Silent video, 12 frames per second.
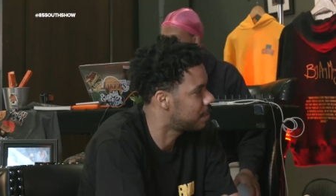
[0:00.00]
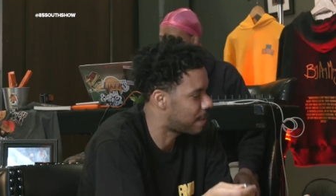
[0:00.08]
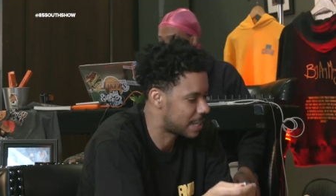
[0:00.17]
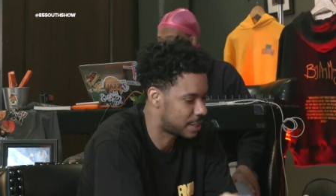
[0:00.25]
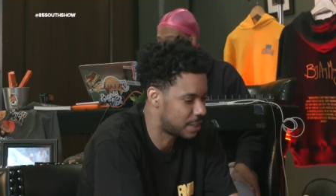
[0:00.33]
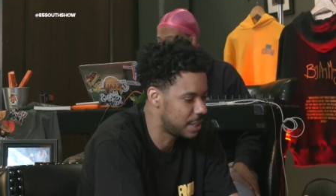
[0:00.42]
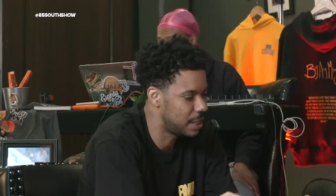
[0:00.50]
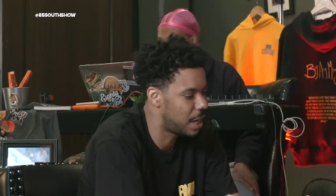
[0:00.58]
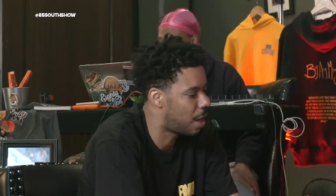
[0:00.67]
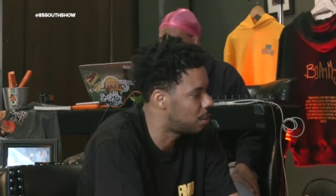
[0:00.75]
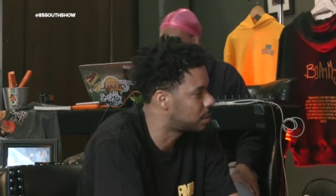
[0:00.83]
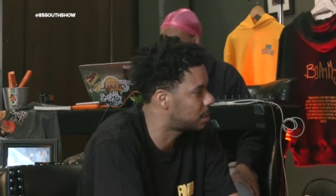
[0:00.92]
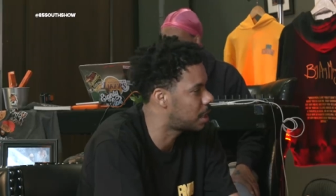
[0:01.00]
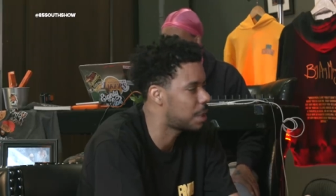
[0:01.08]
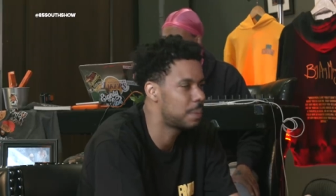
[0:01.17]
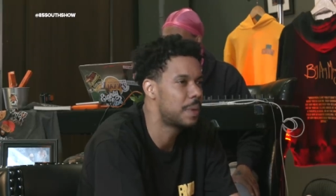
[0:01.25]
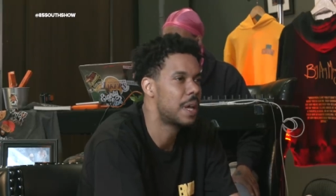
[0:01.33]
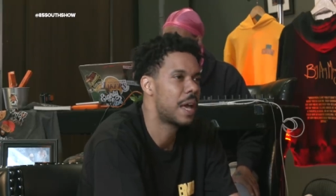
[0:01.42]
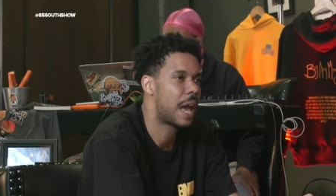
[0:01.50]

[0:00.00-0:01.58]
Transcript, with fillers: If I I, love see you on something,